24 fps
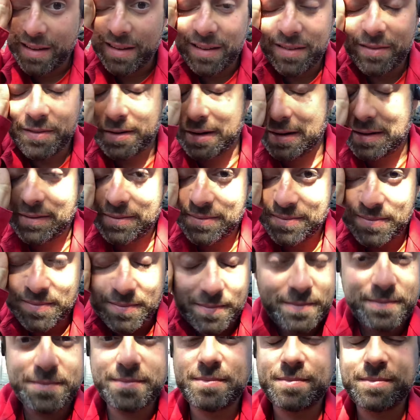Very
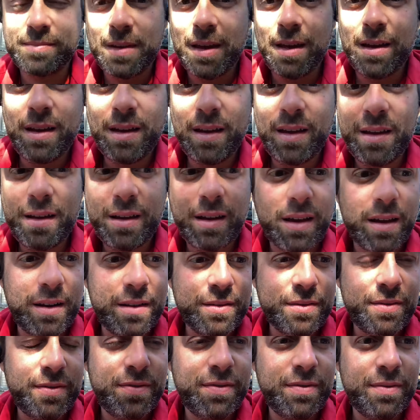kind
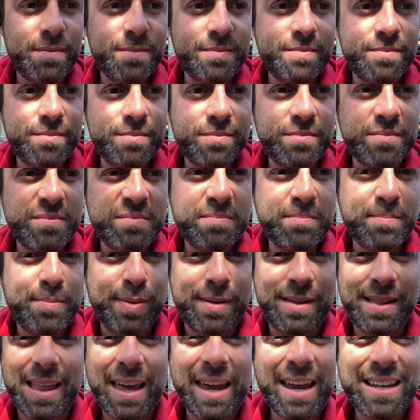of
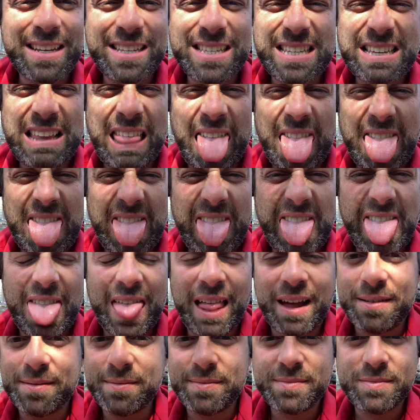plant
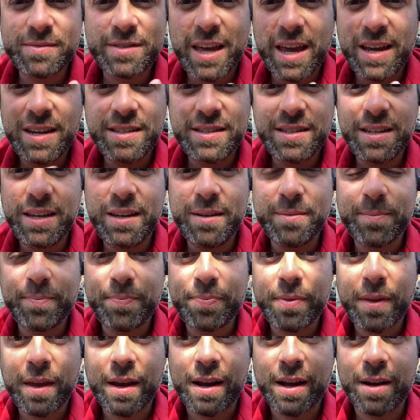tasty,
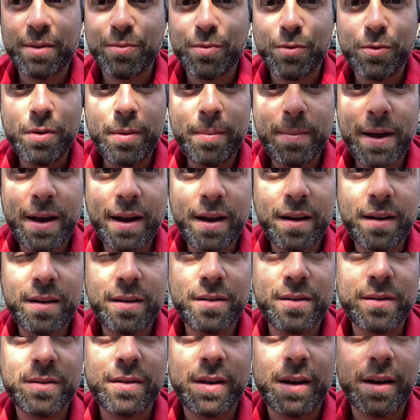like a rutabaga
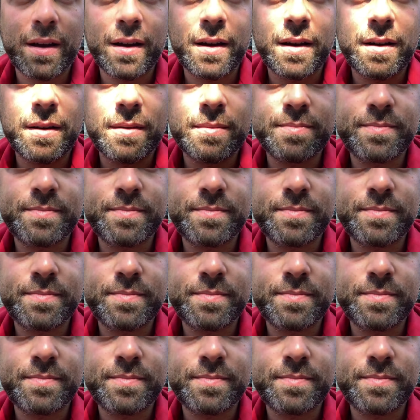or like a